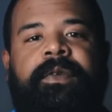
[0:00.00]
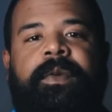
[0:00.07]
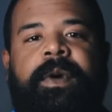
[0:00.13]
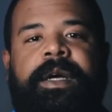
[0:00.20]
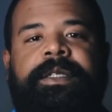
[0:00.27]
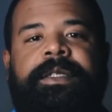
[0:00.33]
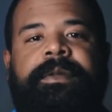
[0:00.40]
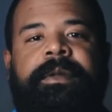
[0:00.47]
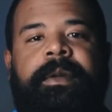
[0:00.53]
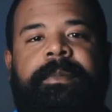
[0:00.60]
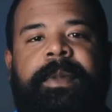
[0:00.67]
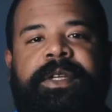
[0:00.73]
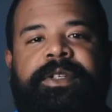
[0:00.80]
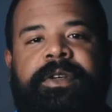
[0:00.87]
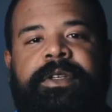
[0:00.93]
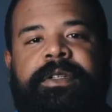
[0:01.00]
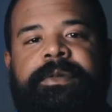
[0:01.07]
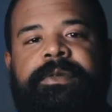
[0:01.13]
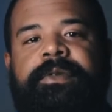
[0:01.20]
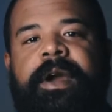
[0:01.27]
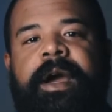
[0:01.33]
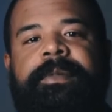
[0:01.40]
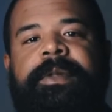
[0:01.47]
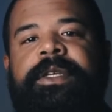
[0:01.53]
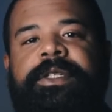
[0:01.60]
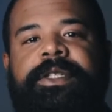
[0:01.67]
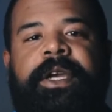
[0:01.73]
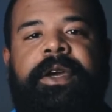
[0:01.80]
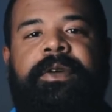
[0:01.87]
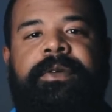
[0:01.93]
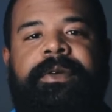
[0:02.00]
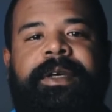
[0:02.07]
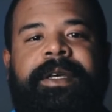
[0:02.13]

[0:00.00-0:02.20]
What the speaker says: watching. Make sure you subscribe to the channel,